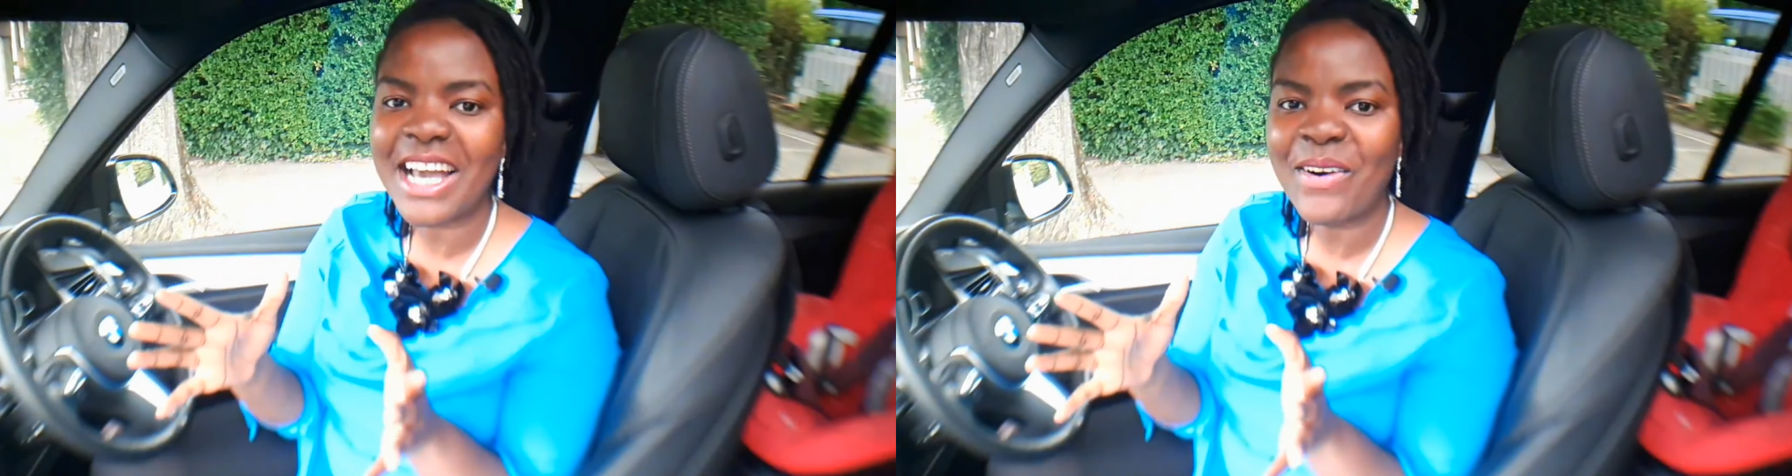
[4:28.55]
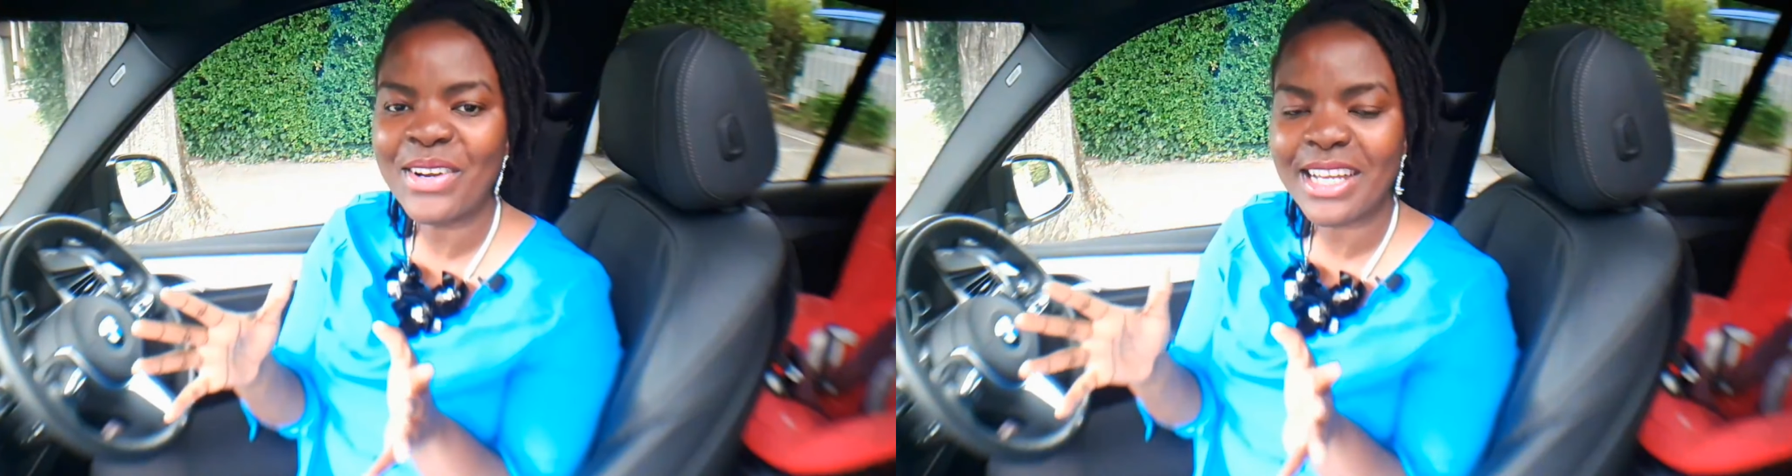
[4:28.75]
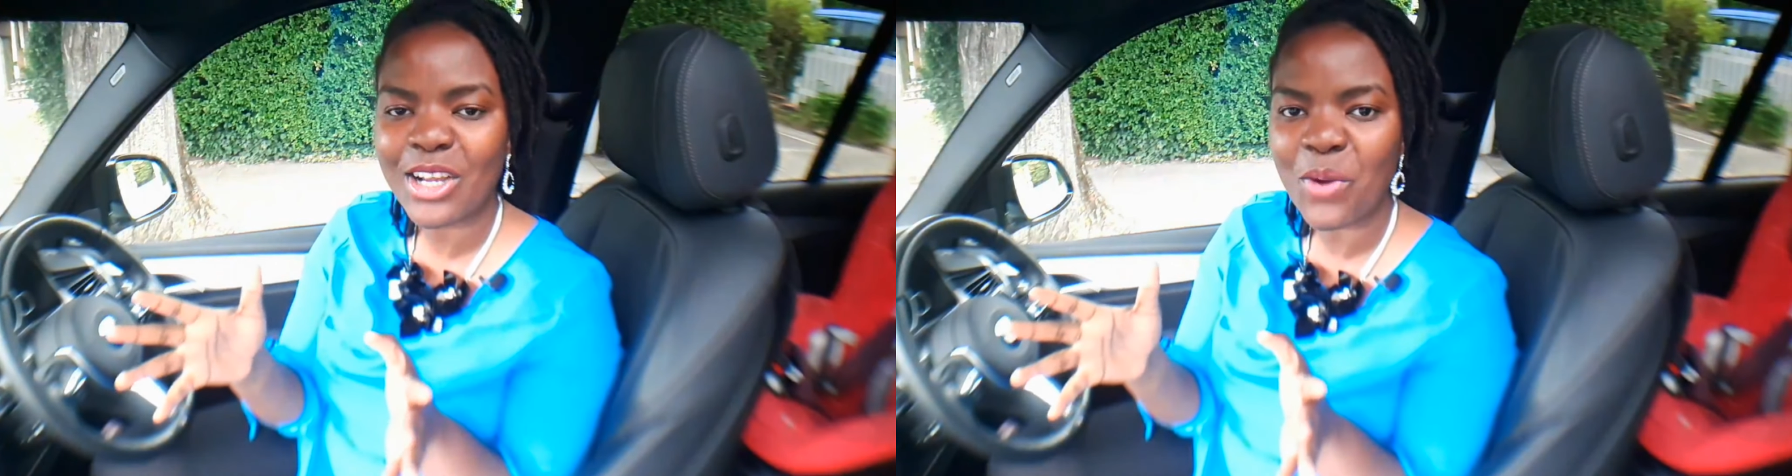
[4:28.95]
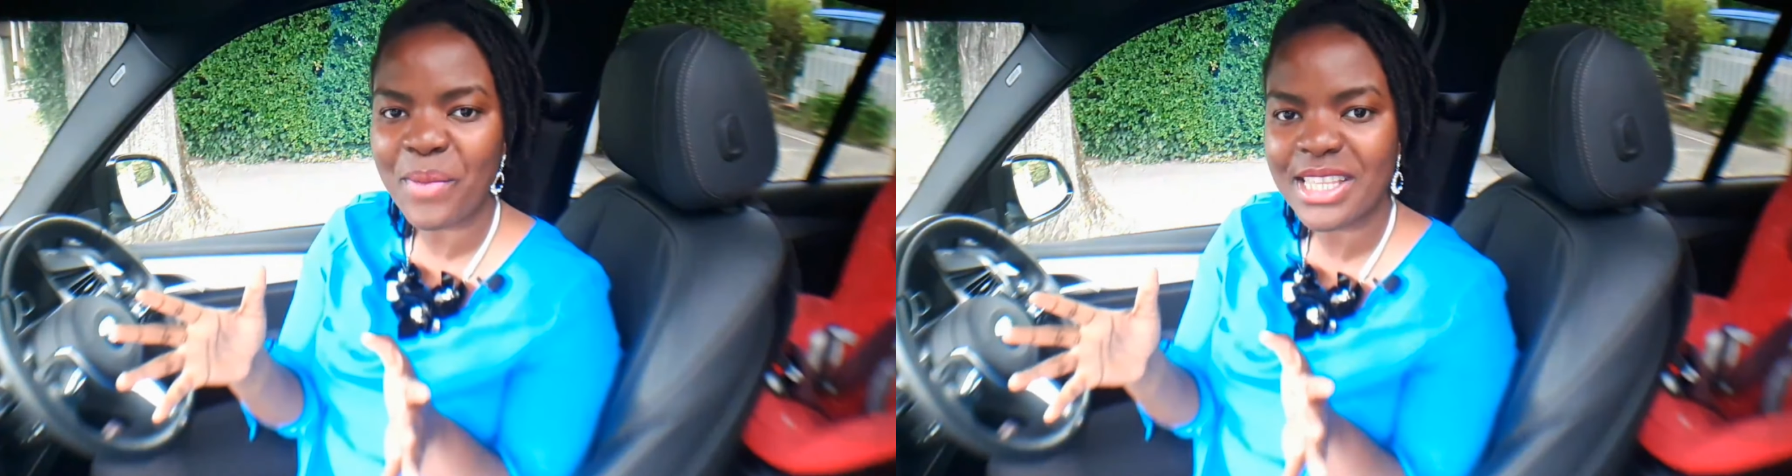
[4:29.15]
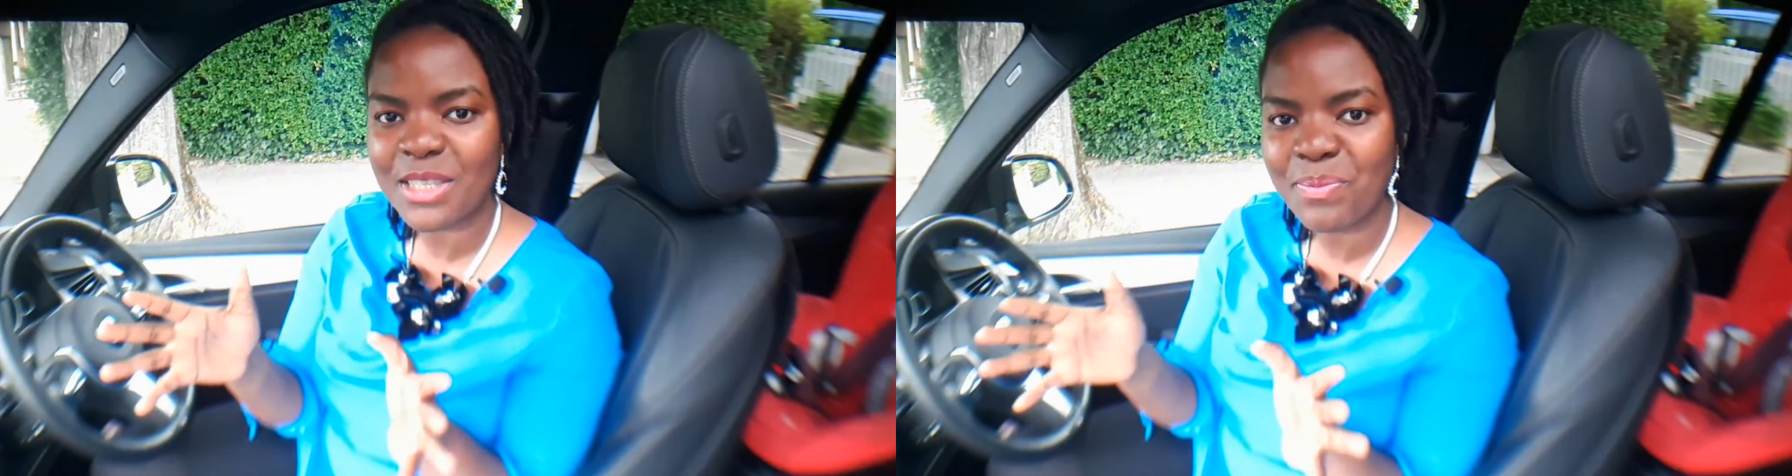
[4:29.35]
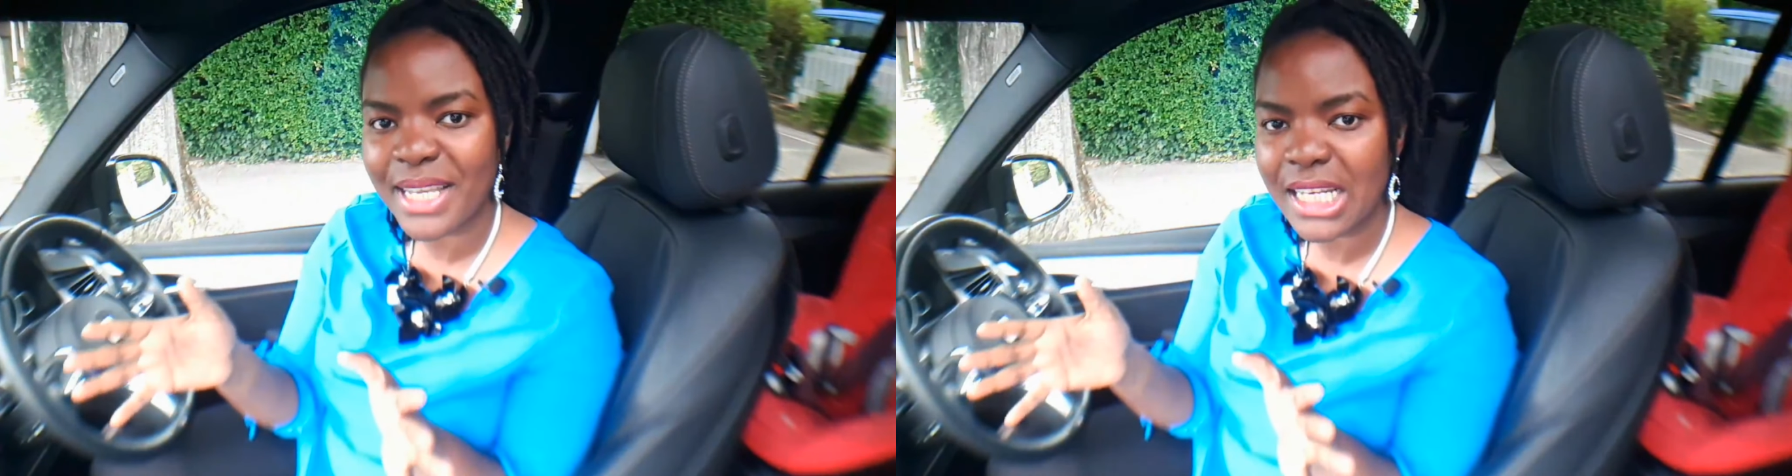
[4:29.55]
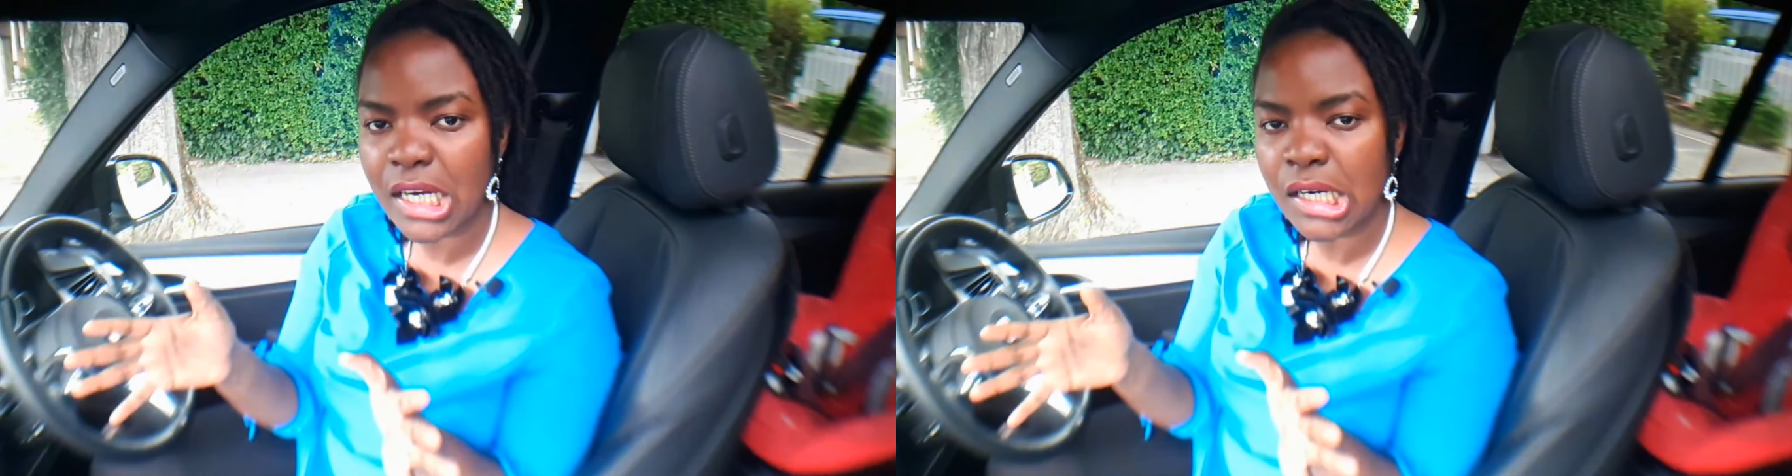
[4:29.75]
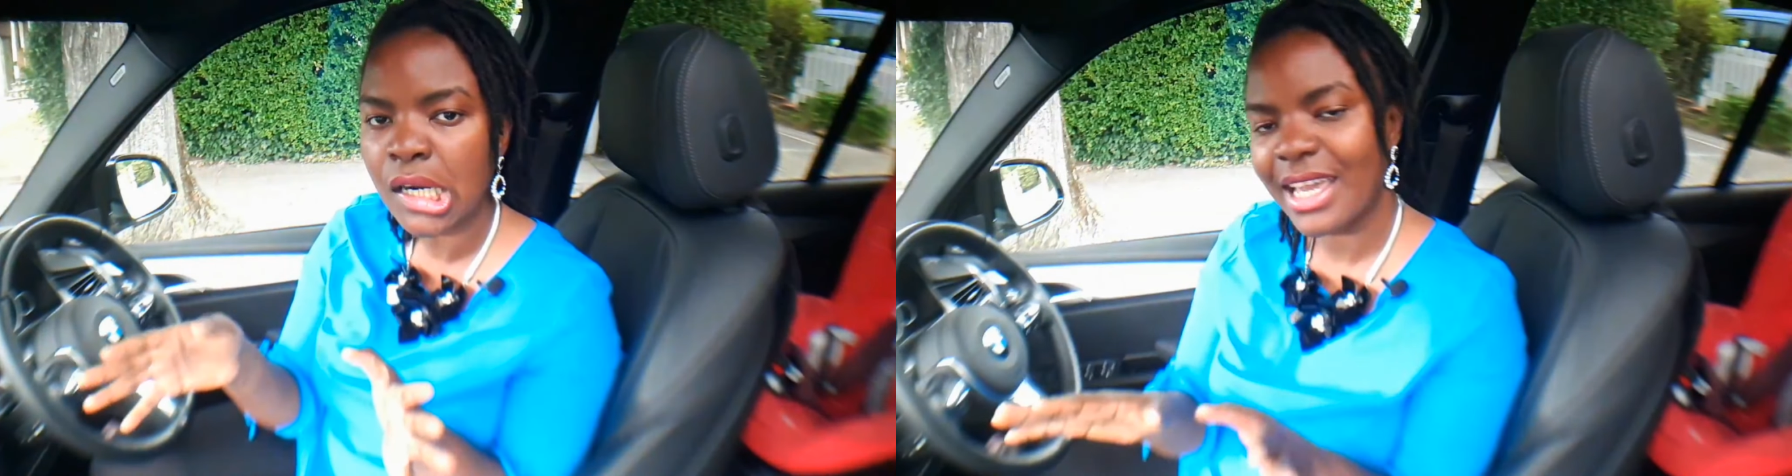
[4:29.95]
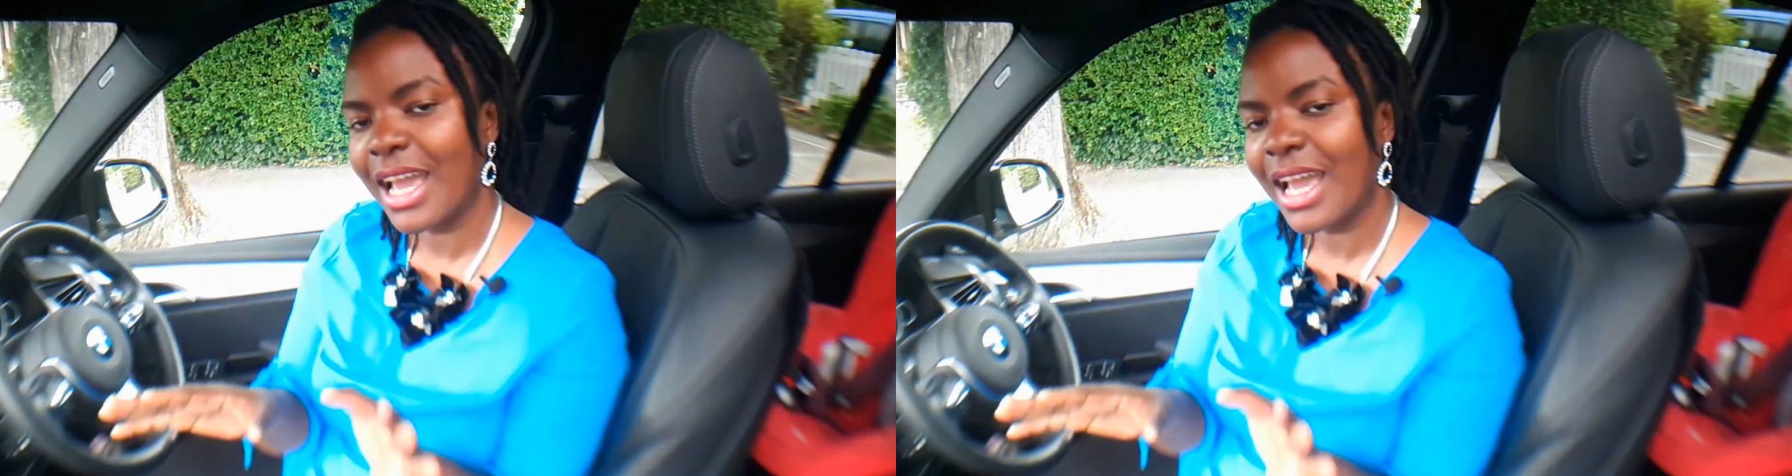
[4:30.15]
down in the comments below.